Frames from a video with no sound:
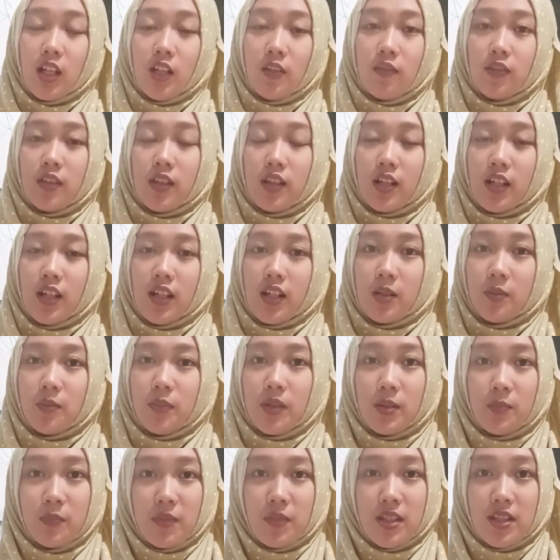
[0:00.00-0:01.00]
If there are
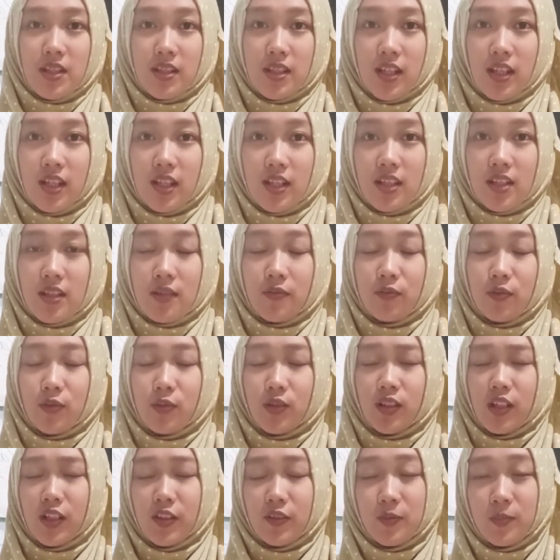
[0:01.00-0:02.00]
many mistakes,
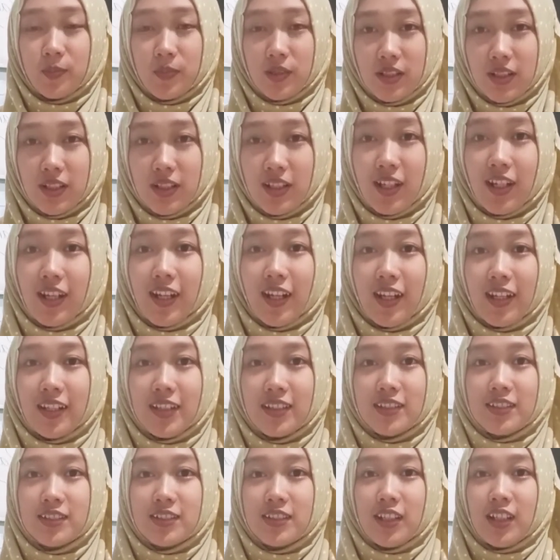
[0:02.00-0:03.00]
forgive me
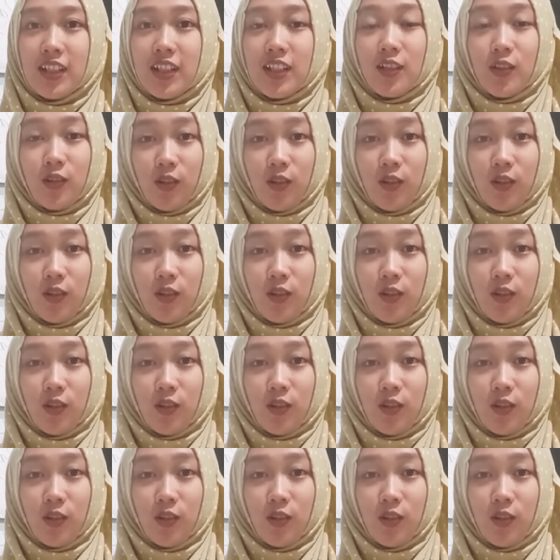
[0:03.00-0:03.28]
and